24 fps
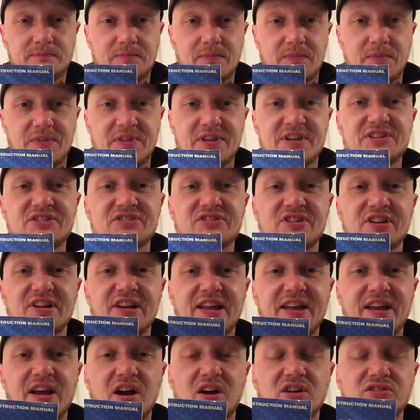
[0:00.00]
This is the
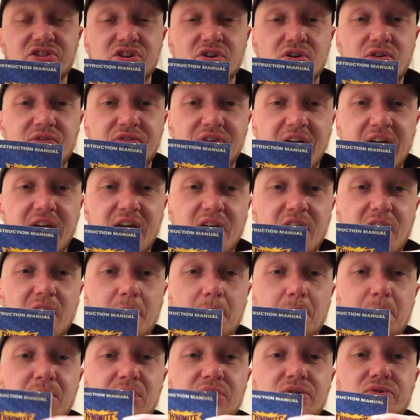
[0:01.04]
layout of a
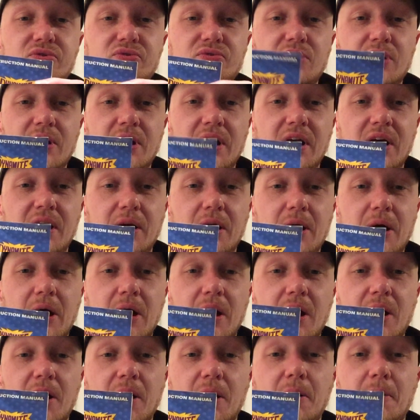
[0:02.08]
blue
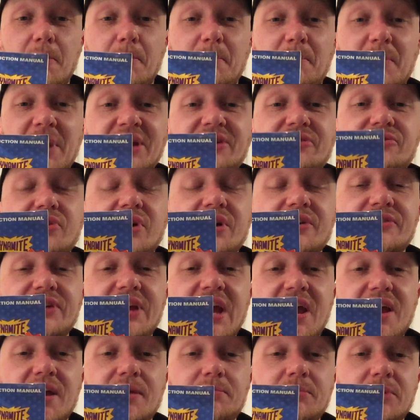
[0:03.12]
Mega Drive
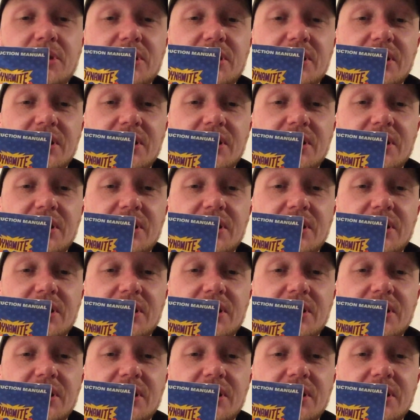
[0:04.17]
game.